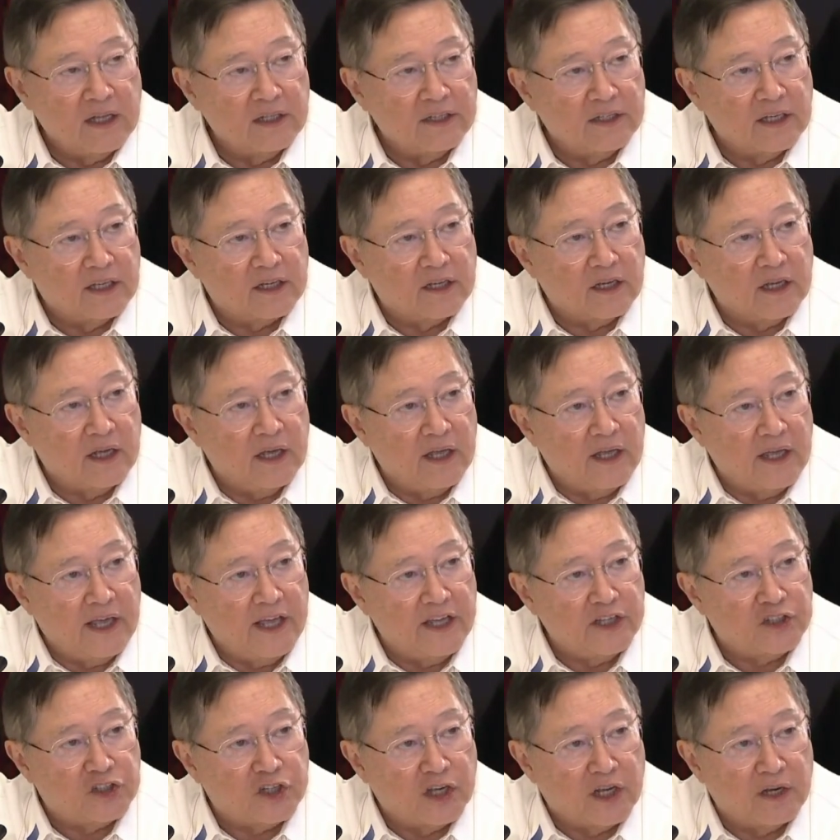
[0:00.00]
the
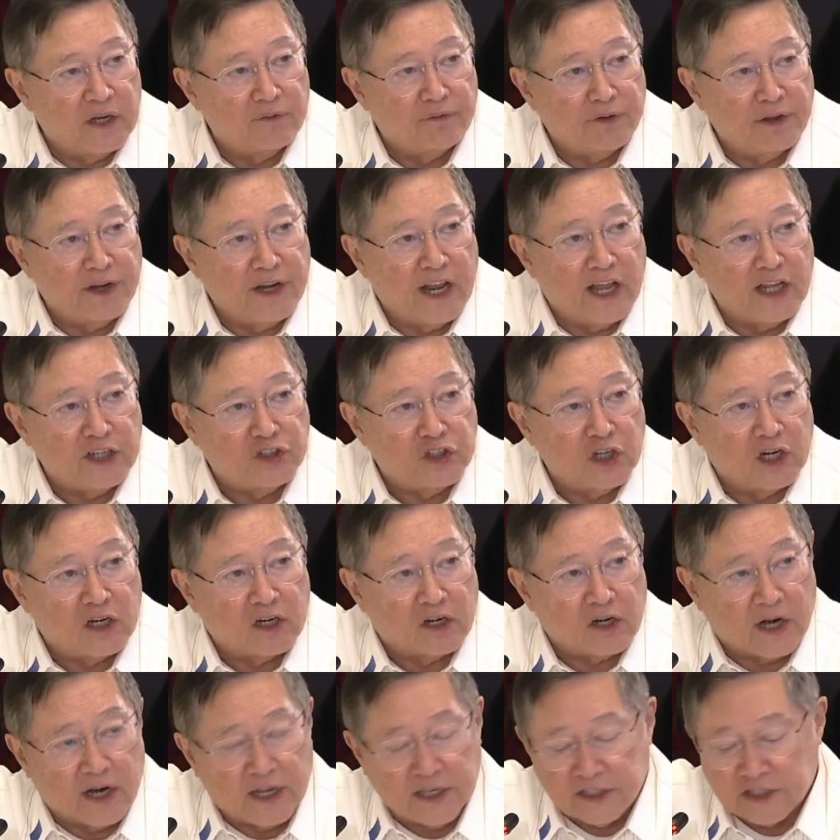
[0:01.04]
Asian financial
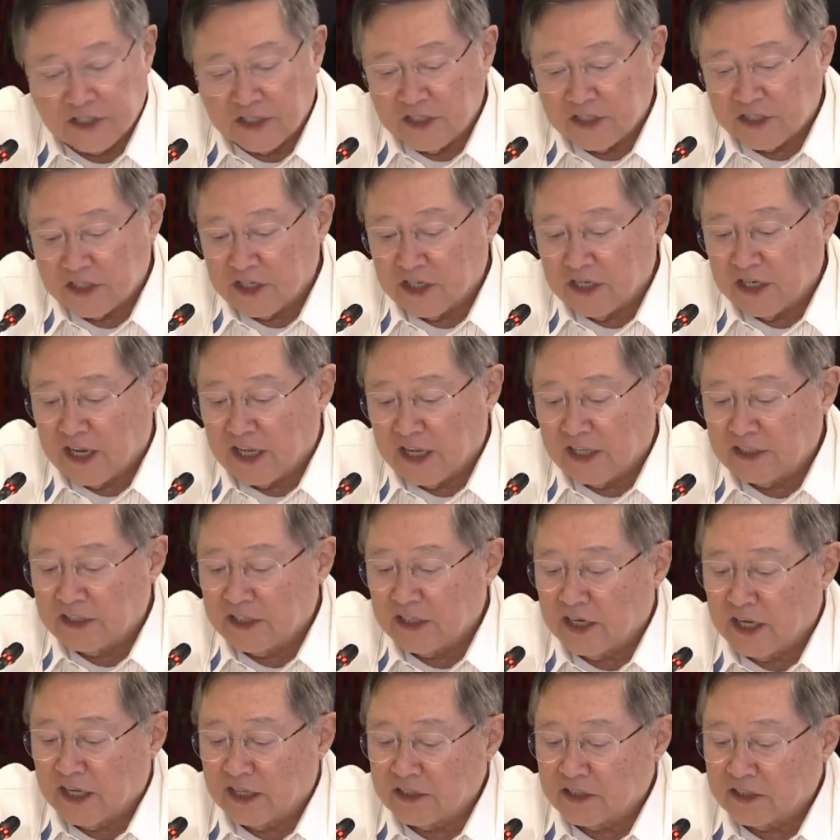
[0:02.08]
crisis in
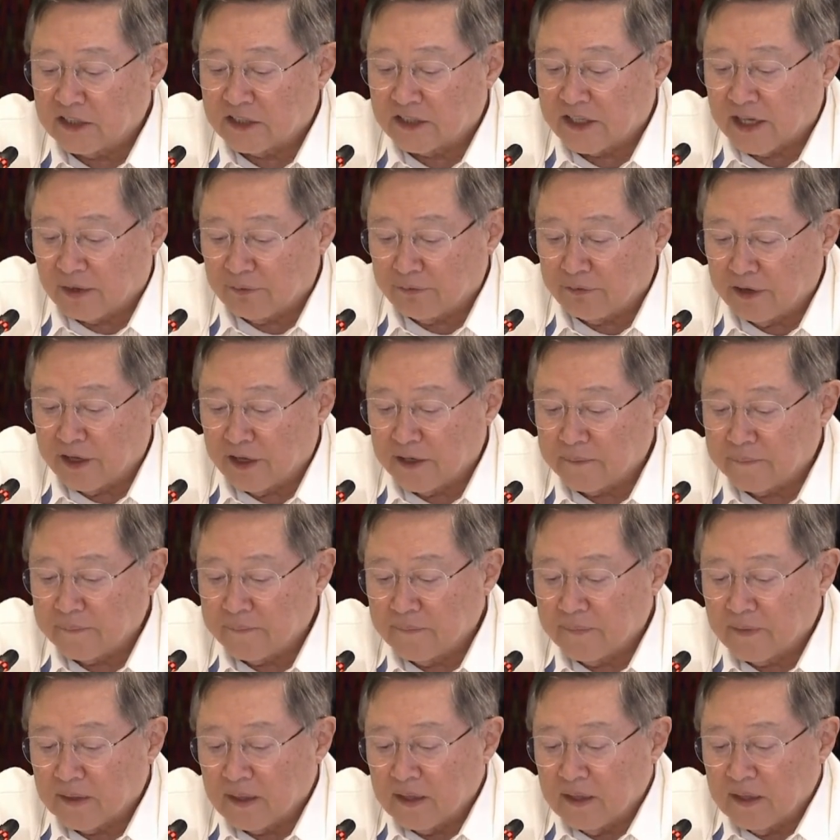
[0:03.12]
1997,
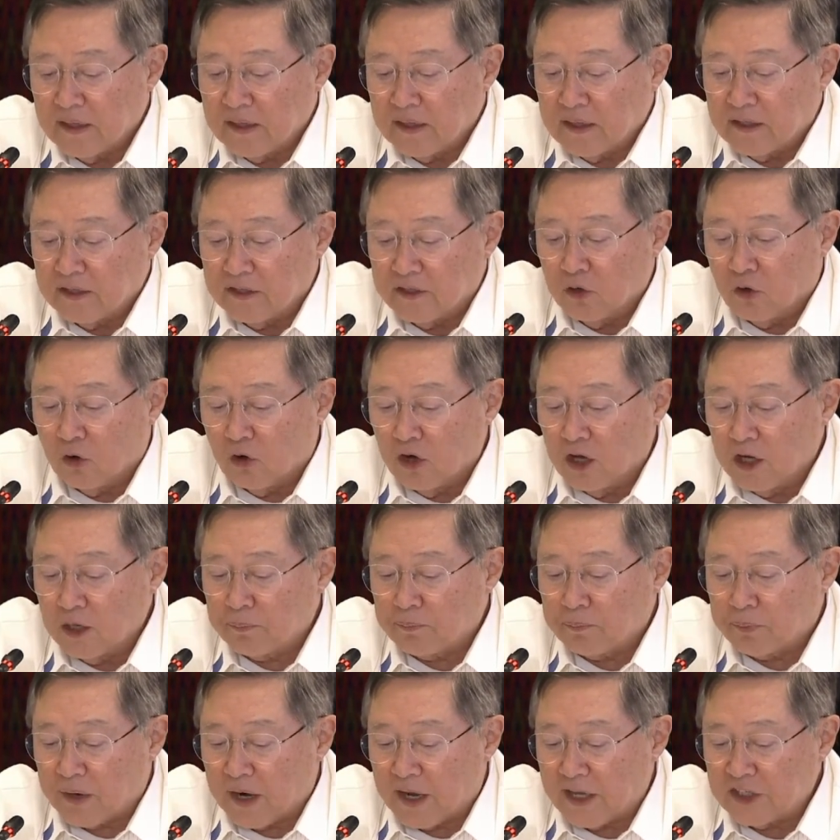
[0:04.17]
the oil
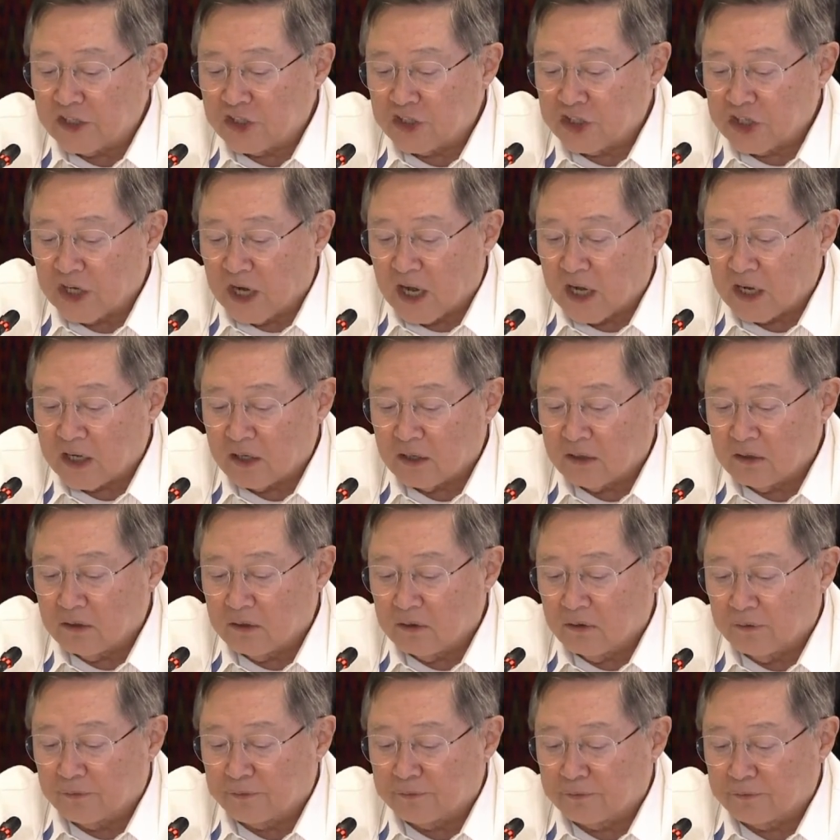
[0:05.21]
price shock
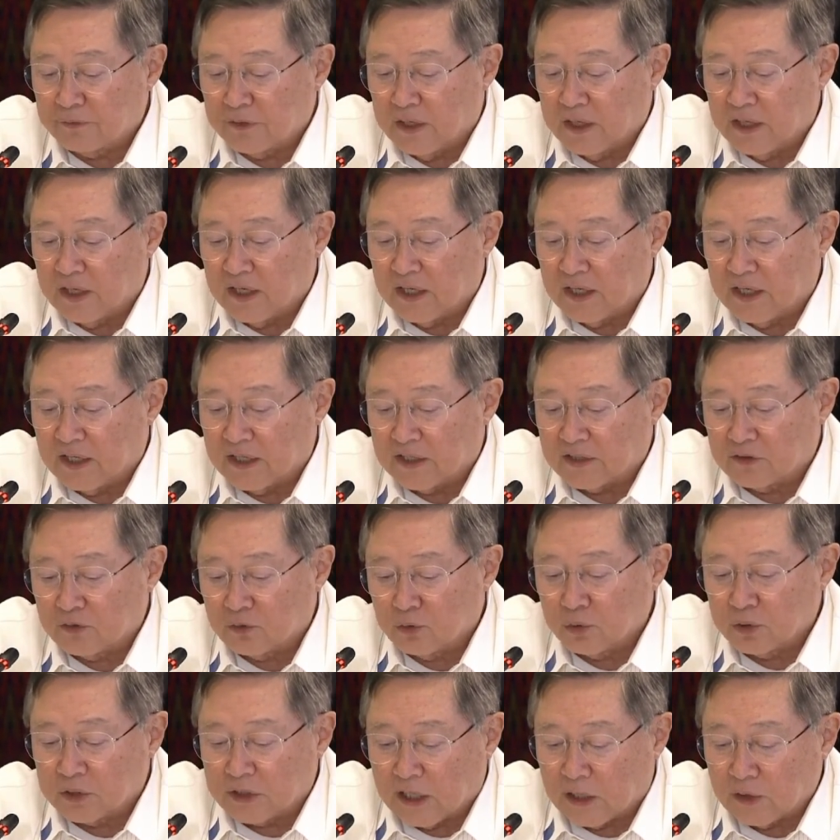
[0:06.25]
of
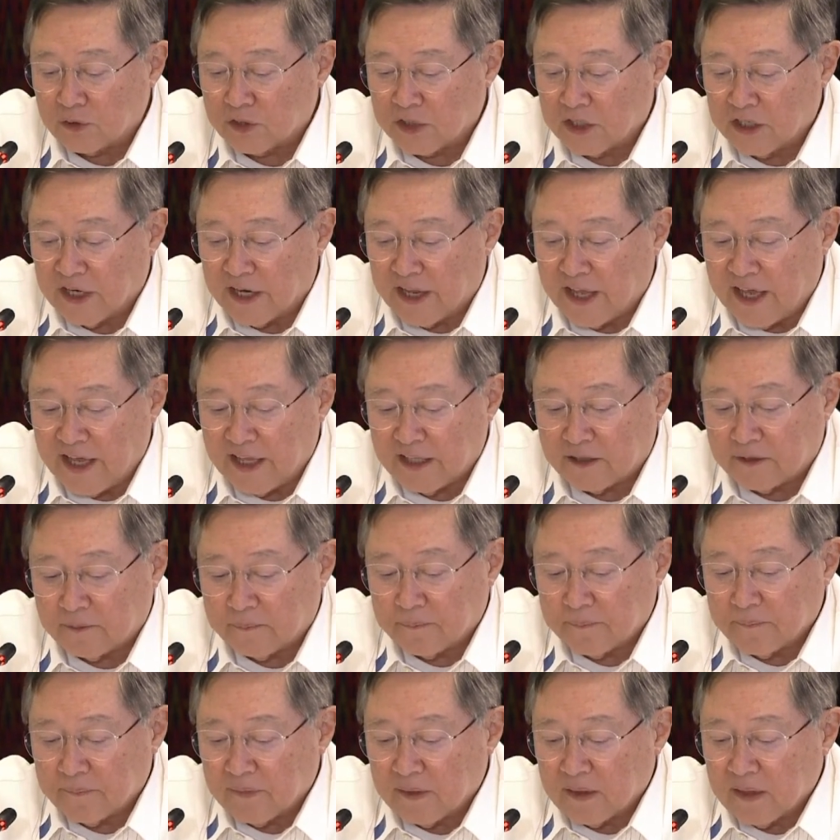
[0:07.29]
2008,
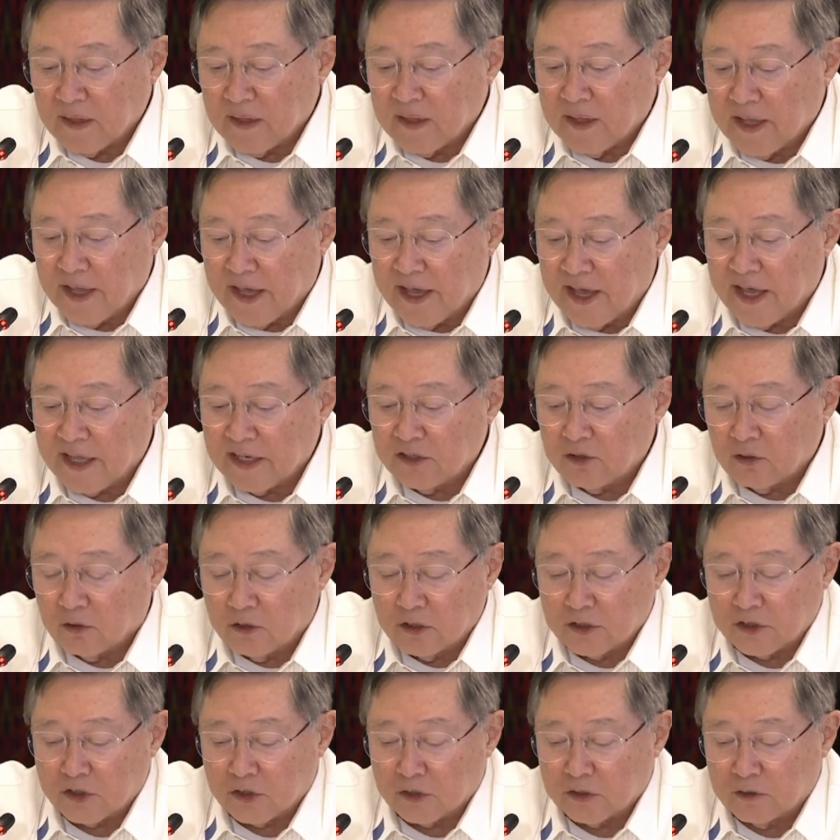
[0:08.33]
and
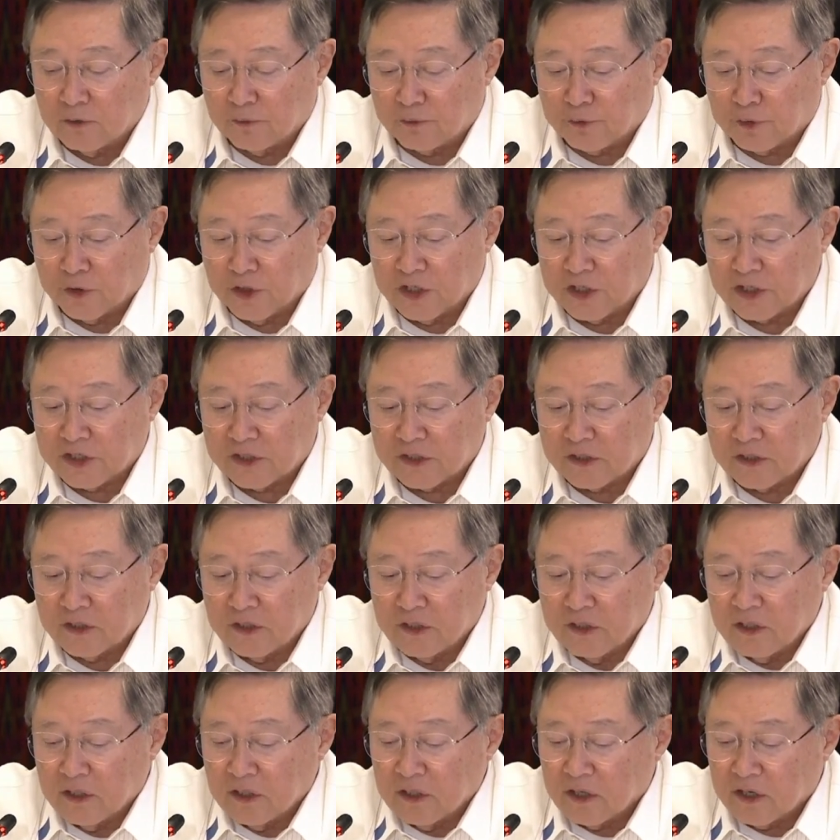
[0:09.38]
also the first
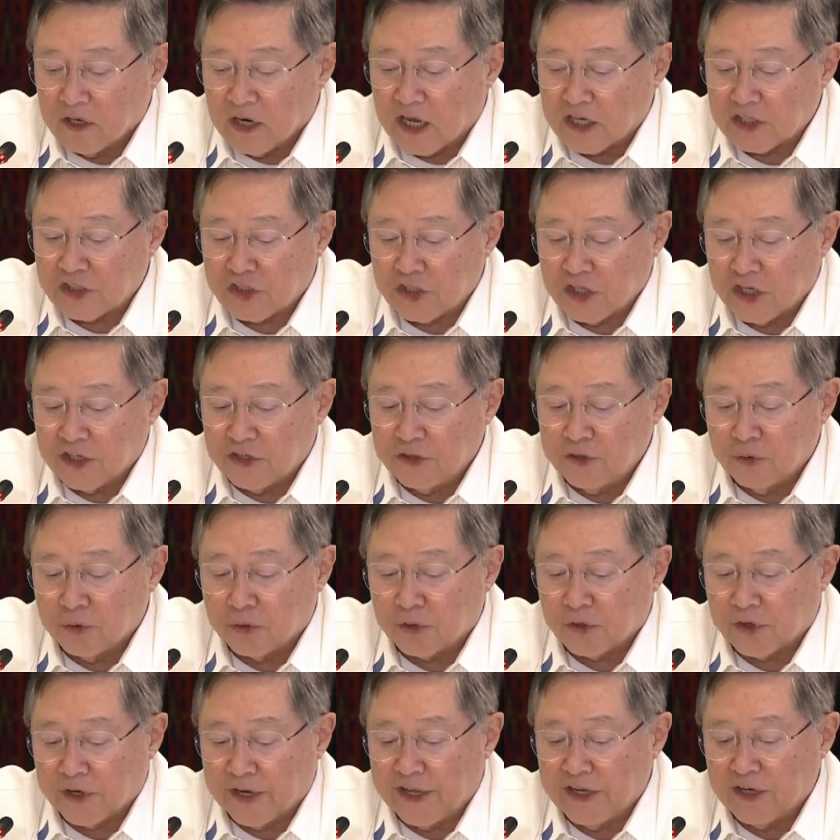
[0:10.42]

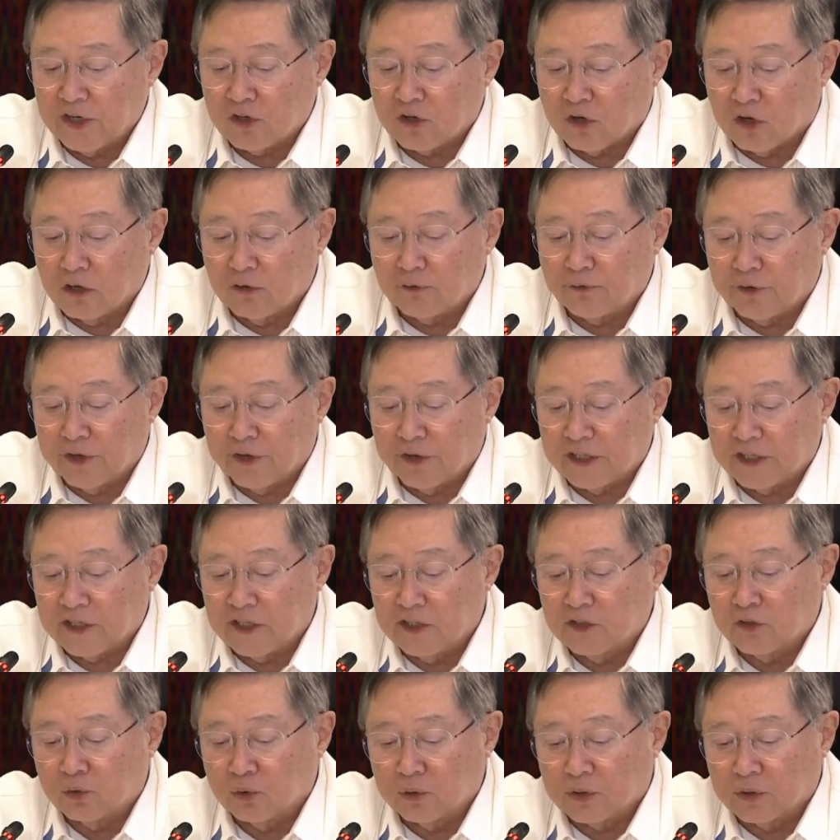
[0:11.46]
Russia-Ukraine conflict
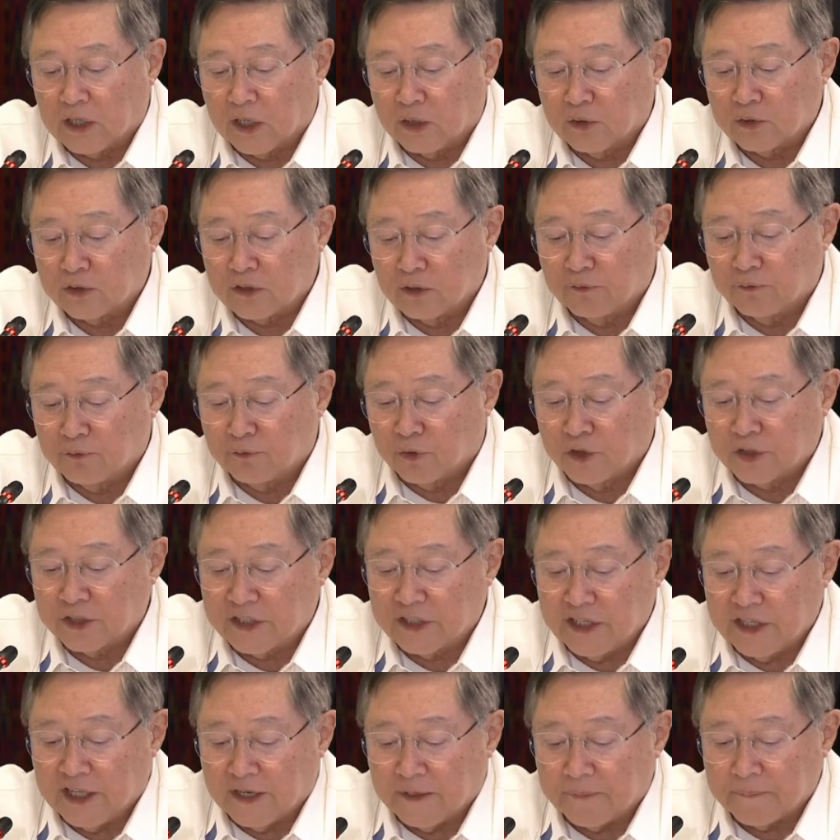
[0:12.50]
in
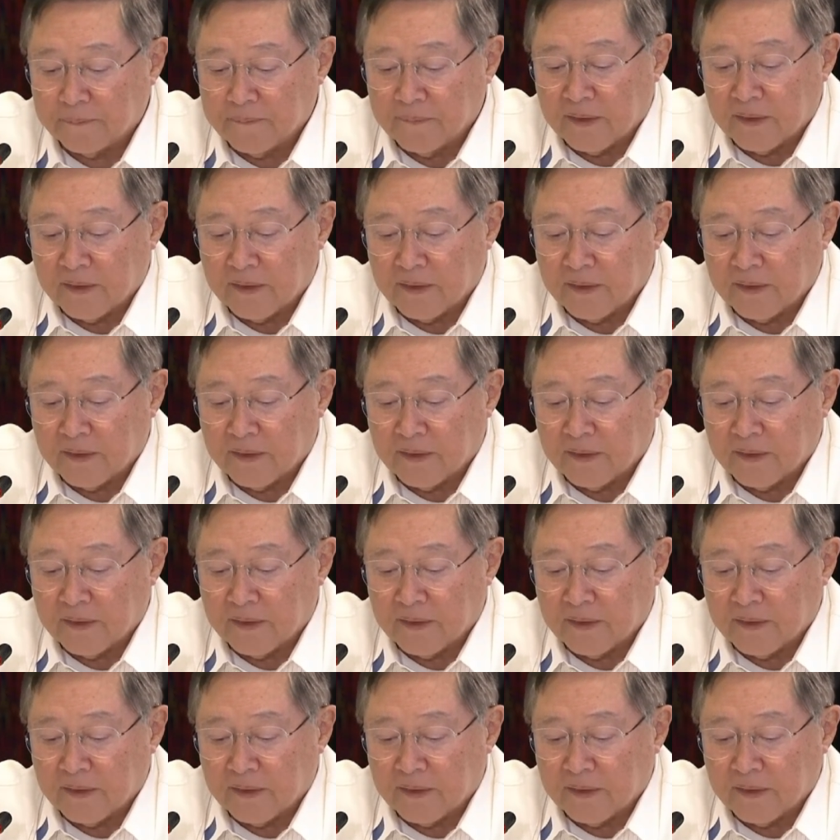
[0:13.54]
2014,